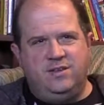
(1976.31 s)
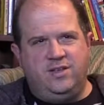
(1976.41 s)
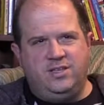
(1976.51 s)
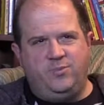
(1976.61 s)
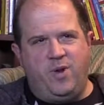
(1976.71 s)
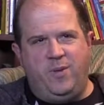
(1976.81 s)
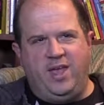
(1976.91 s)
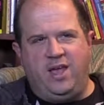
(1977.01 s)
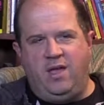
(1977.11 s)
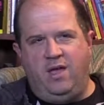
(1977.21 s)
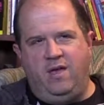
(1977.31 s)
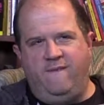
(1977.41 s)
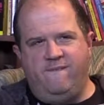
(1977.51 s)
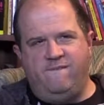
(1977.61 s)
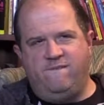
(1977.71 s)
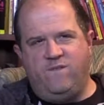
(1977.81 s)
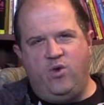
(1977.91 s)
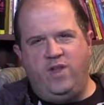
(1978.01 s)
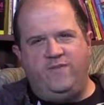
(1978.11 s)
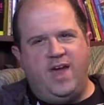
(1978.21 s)
There's probably like a
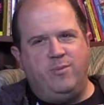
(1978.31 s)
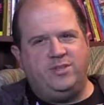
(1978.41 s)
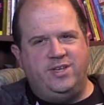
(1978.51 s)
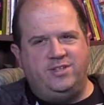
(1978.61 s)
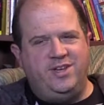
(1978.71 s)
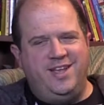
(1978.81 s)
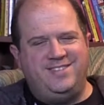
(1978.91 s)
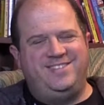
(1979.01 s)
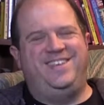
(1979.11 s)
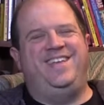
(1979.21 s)
45% chance.